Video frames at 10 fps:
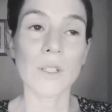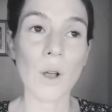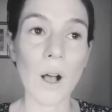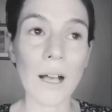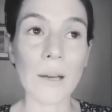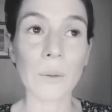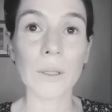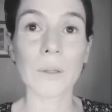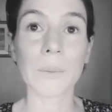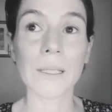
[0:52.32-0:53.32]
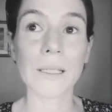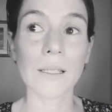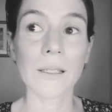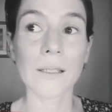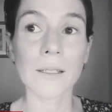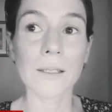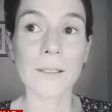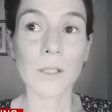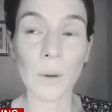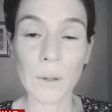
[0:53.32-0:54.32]
I will be
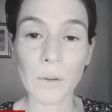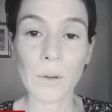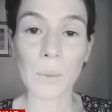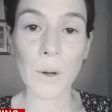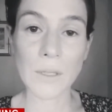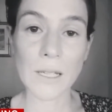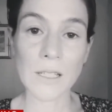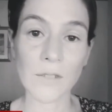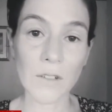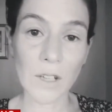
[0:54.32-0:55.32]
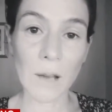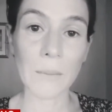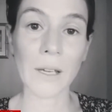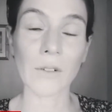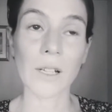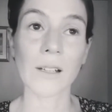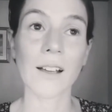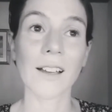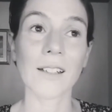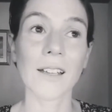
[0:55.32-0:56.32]
going through the process of giving up my green
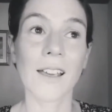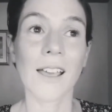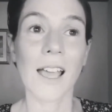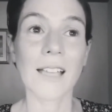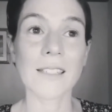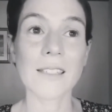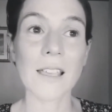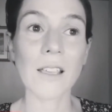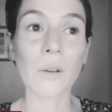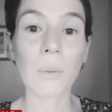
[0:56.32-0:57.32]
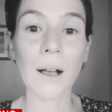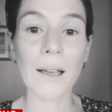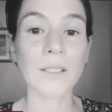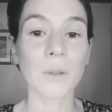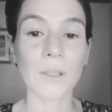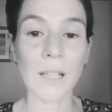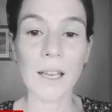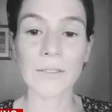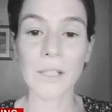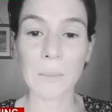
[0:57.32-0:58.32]
card and saying goodbye to a
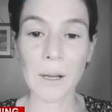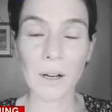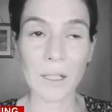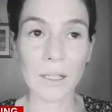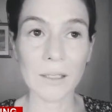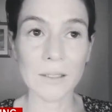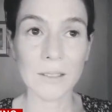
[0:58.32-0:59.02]
life in America.